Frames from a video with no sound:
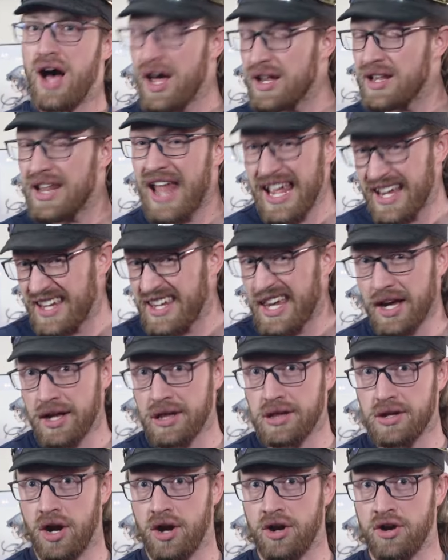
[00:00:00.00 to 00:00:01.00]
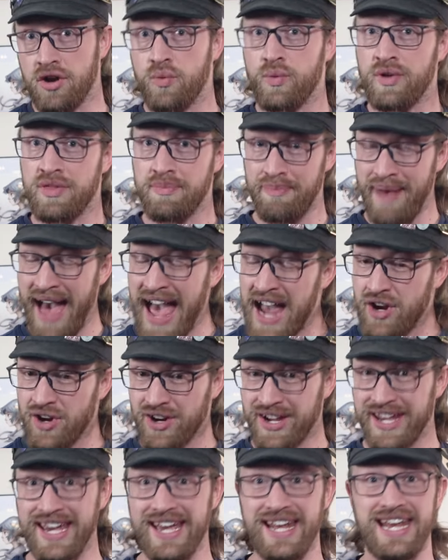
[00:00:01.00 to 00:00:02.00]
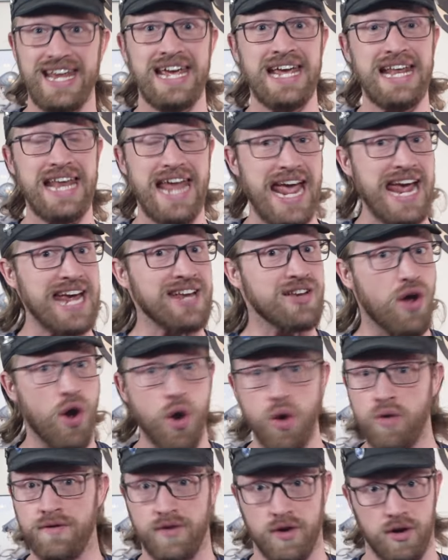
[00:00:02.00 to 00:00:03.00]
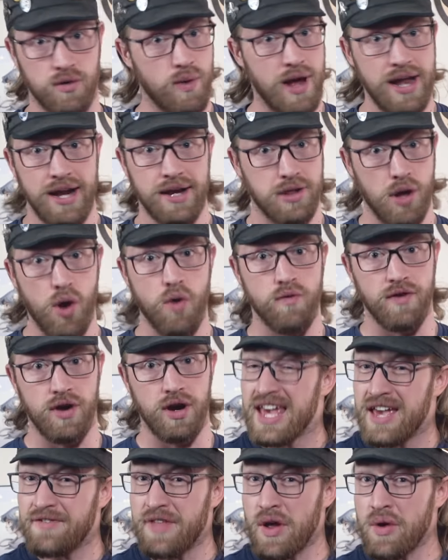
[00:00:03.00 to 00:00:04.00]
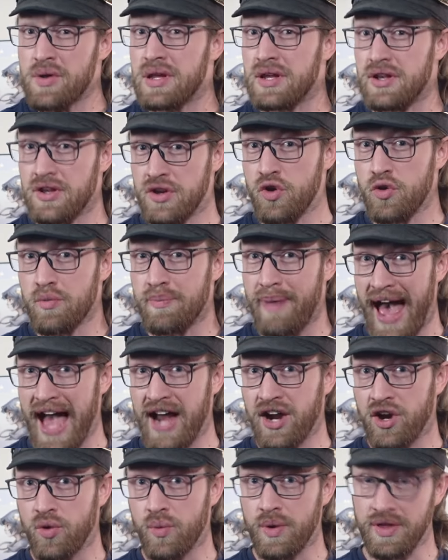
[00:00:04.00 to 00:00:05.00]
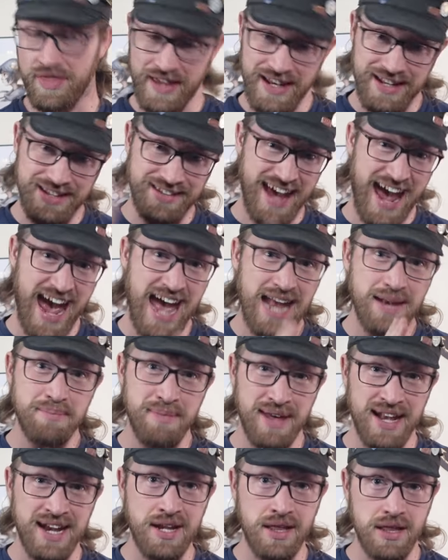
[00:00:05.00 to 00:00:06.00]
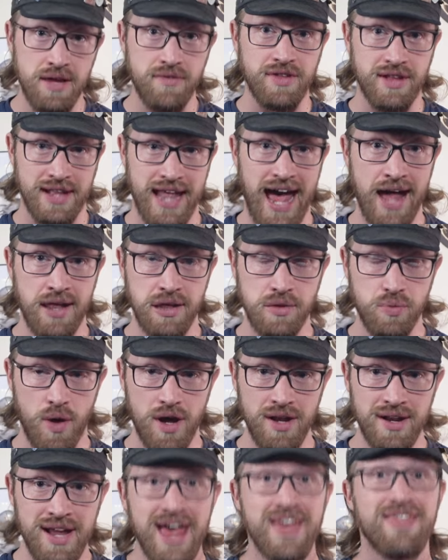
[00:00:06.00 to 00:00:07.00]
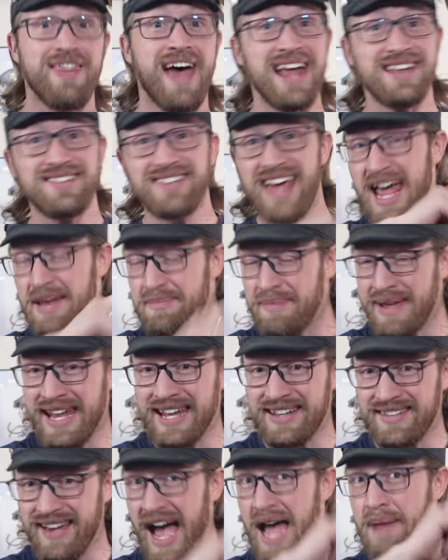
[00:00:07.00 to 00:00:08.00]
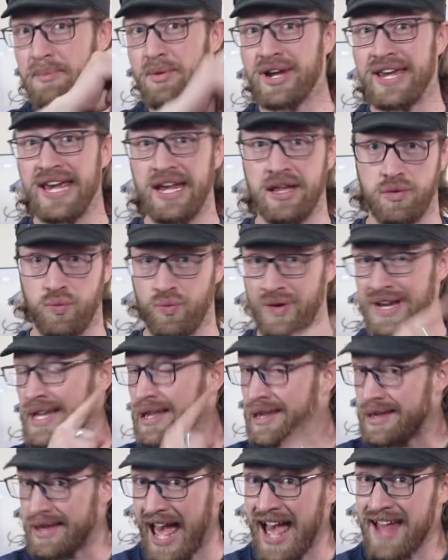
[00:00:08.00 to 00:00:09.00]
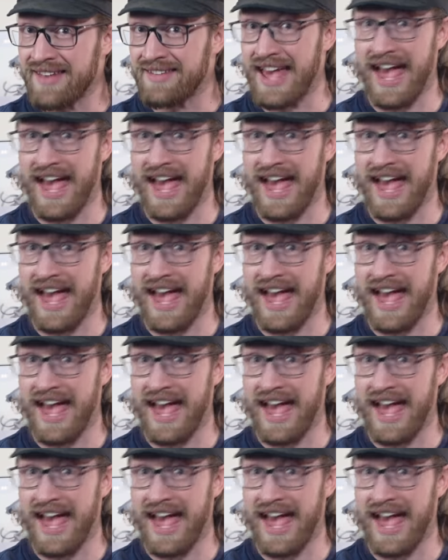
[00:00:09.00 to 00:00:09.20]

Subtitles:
Unlike Kickstarter, with Backerkit, it ain't over when it's over. If there's a new backer within 10 minutes of the last one, that 10-minute timer gets reset